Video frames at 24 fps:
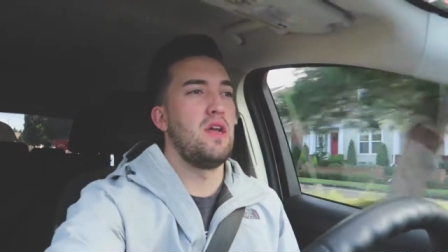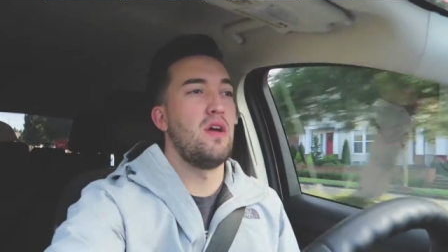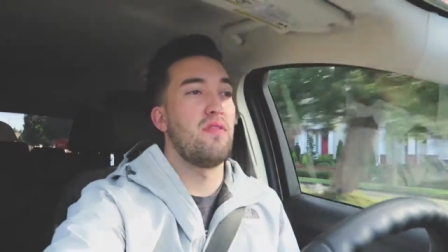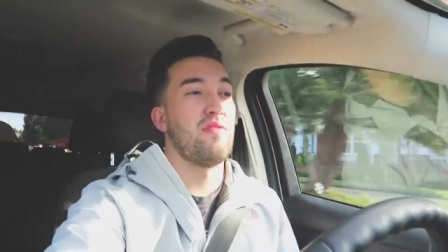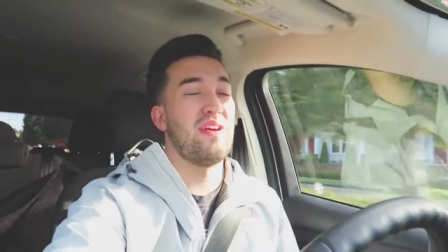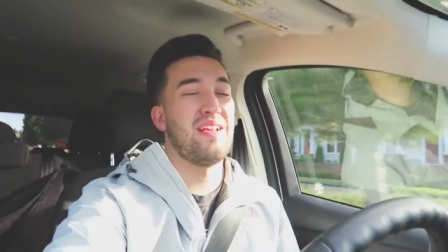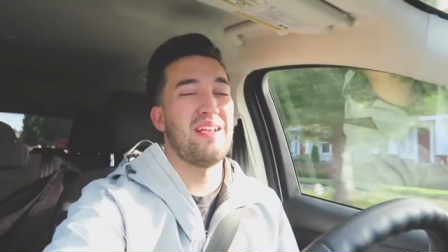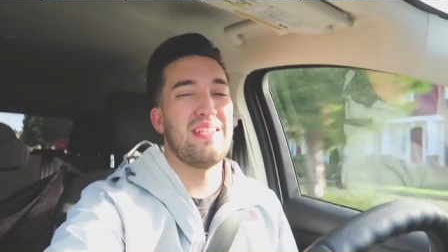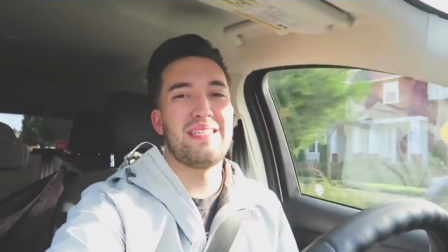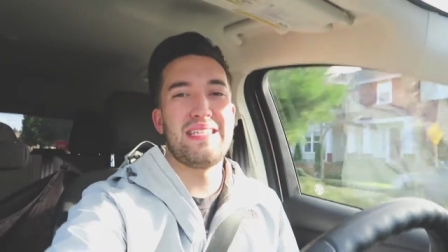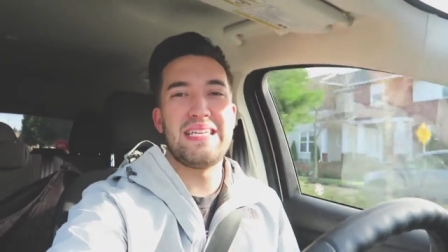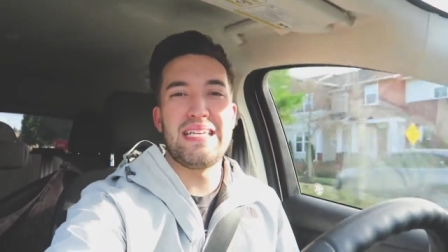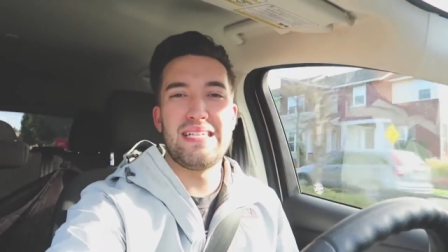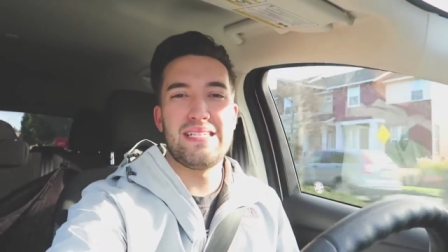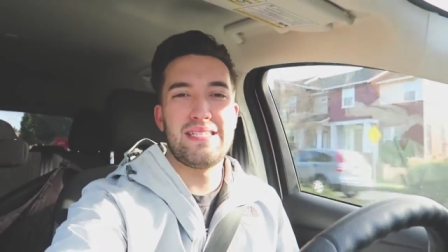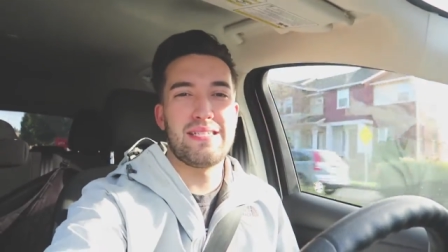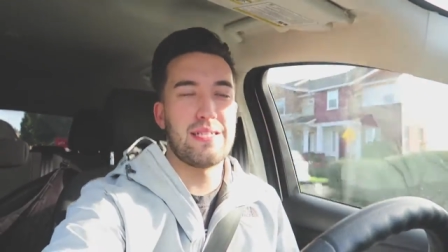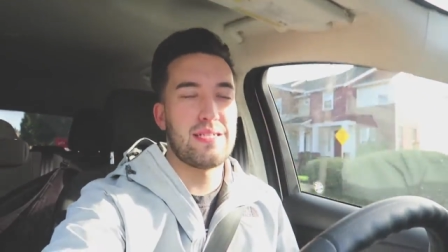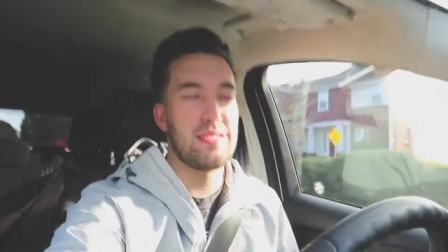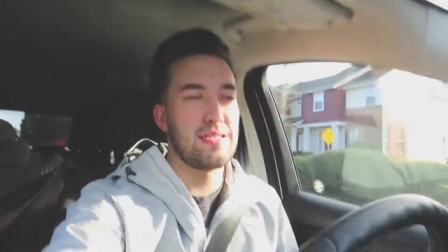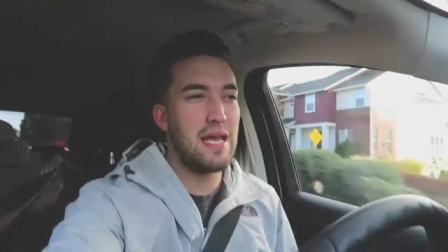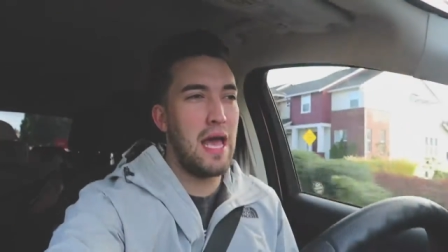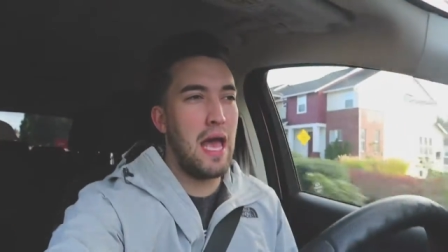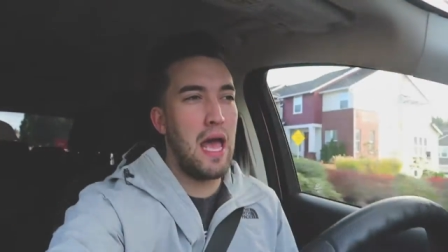Now I've got a
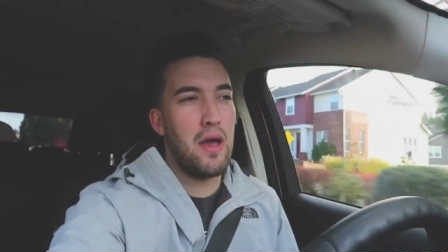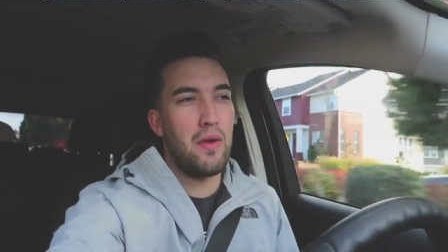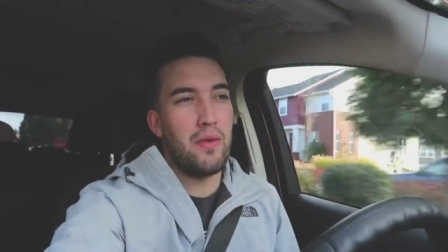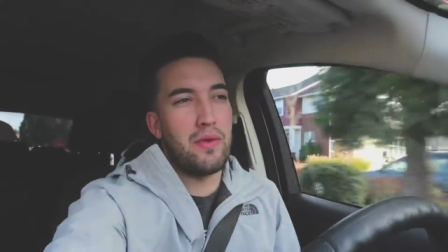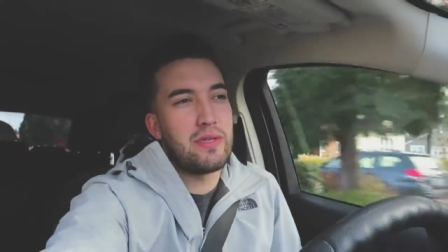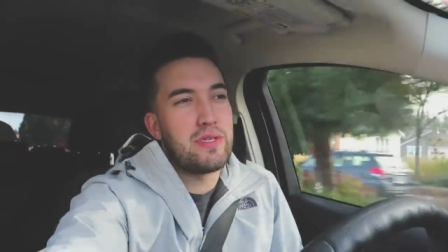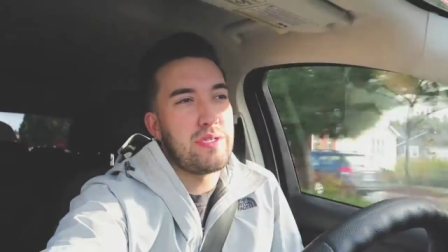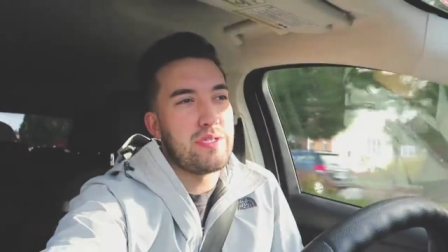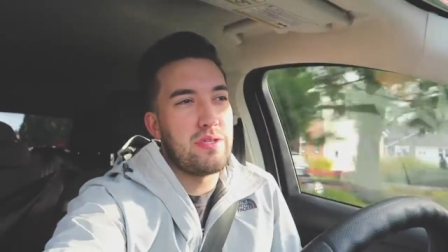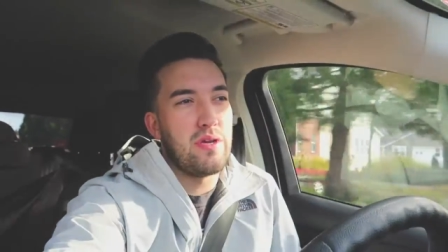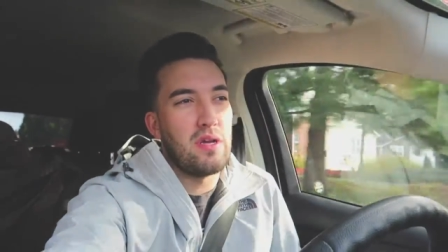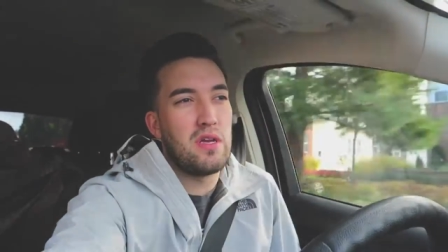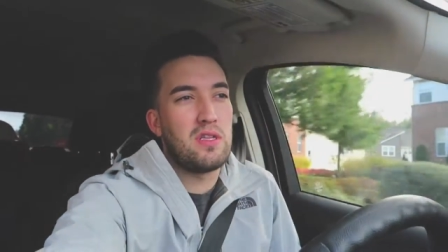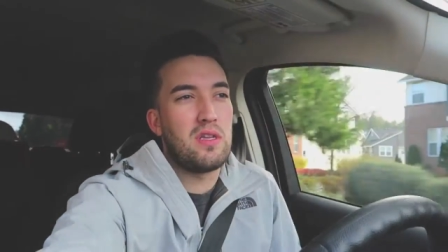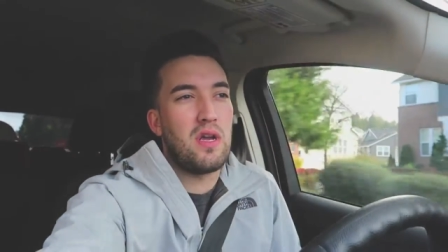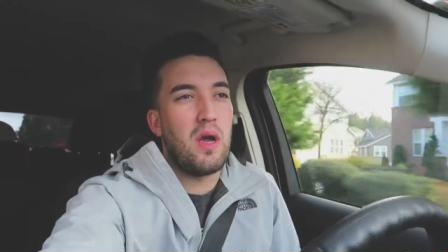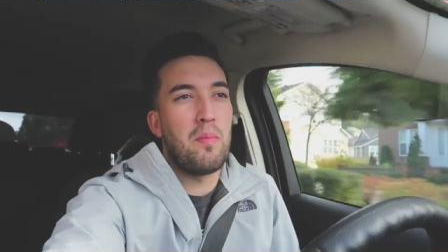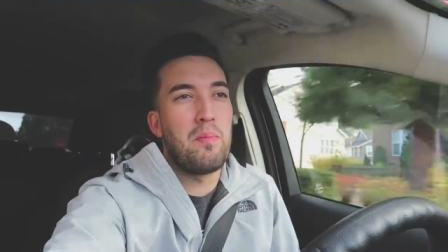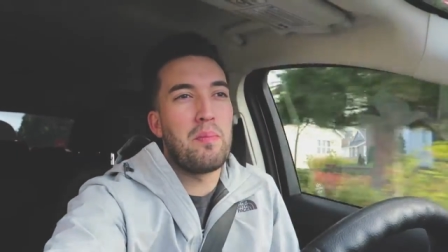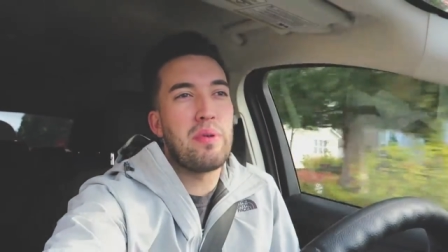T6i, which is you know,